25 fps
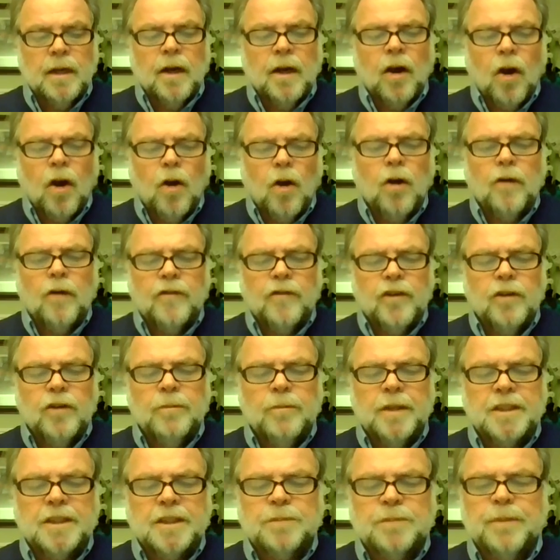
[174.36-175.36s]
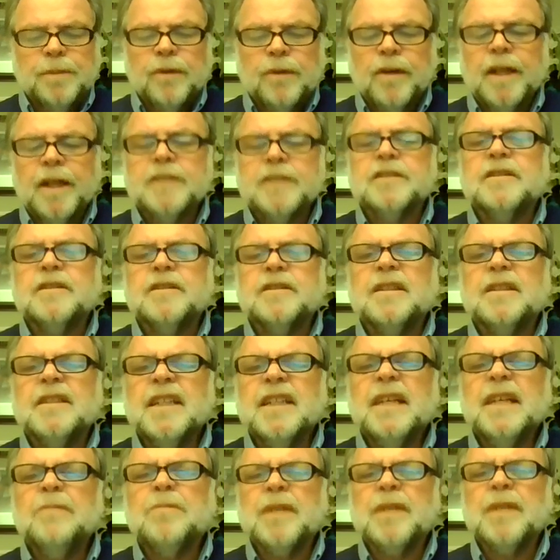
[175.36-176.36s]
all of whom experienced a
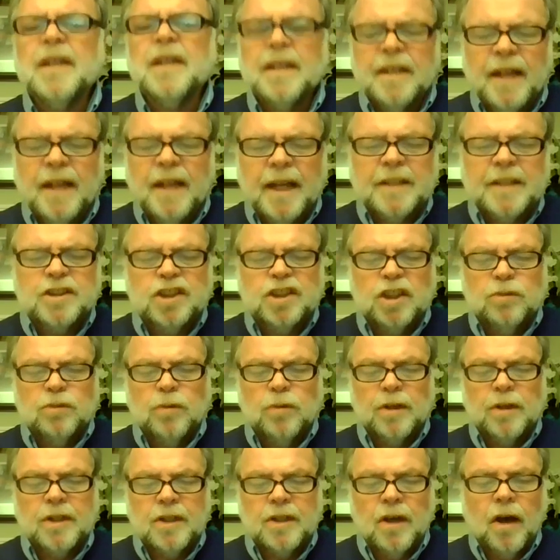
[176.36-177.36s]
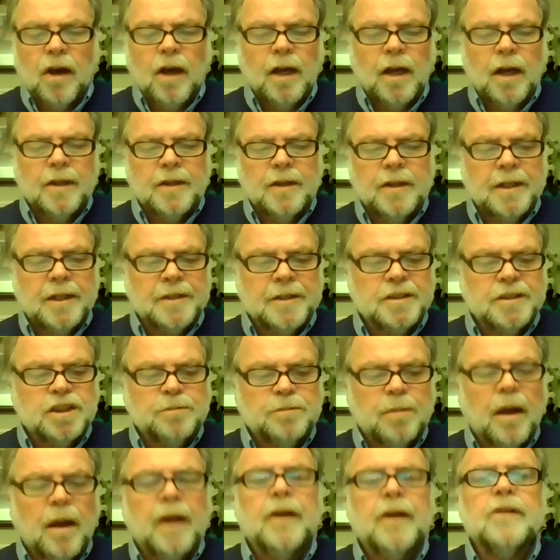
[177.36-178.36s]
deep connection with God that
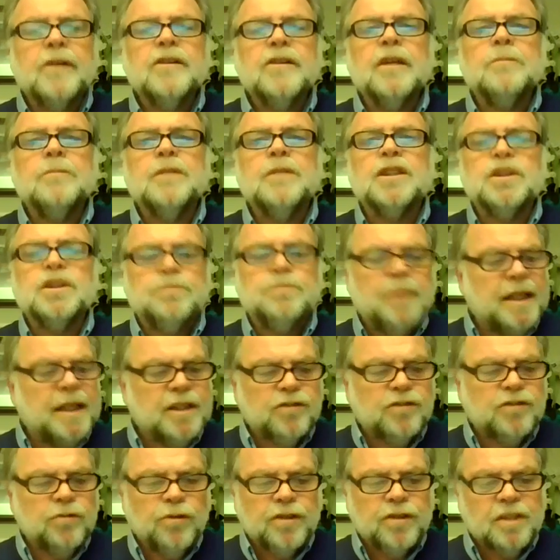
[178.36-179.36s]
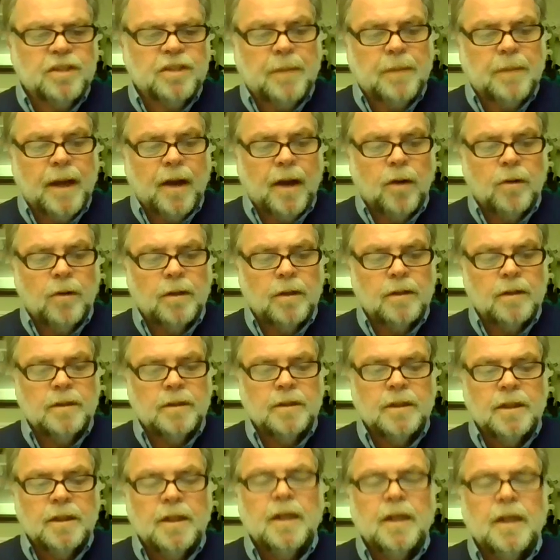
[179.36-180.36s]
inspired them to speak truth to power
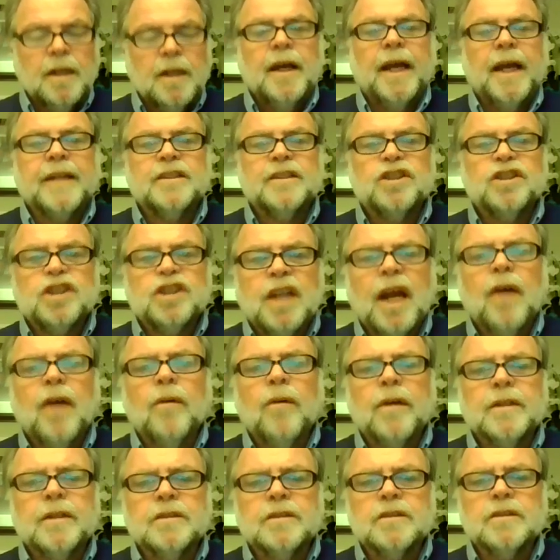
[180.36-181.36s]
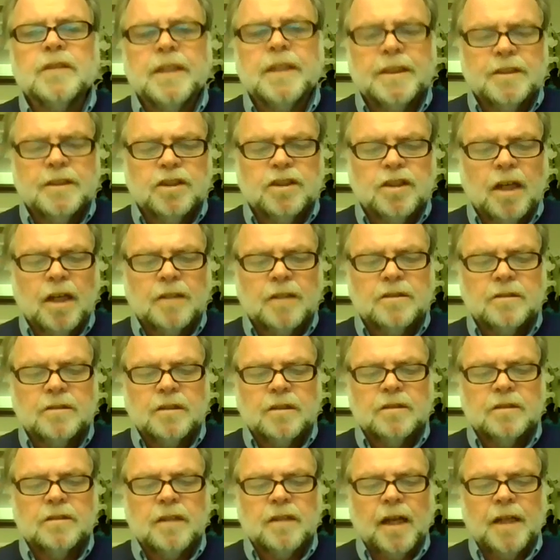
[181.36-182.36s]
and challenge
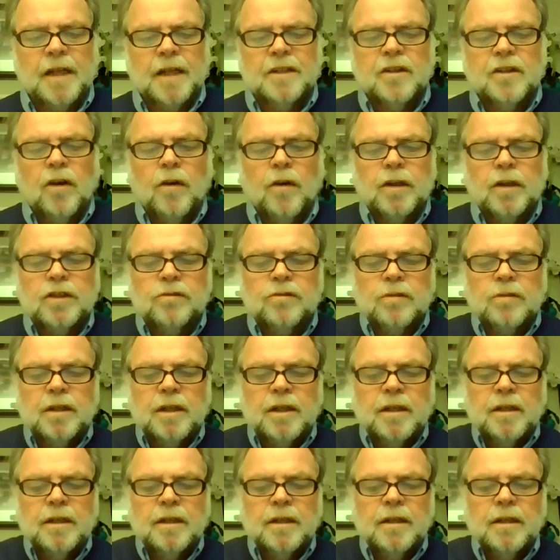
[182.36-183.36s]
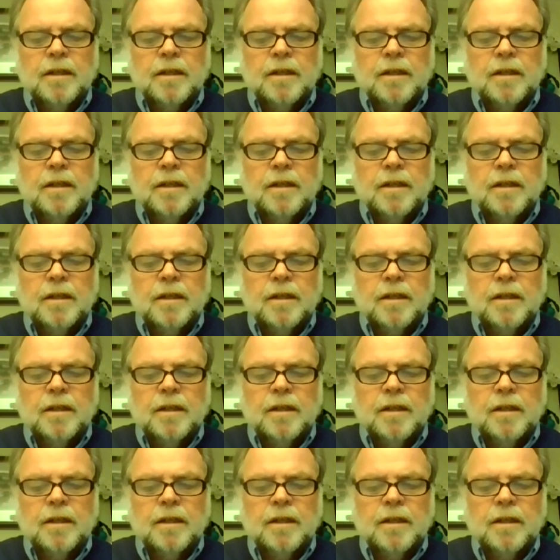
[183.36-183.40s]
injustice and idolatry.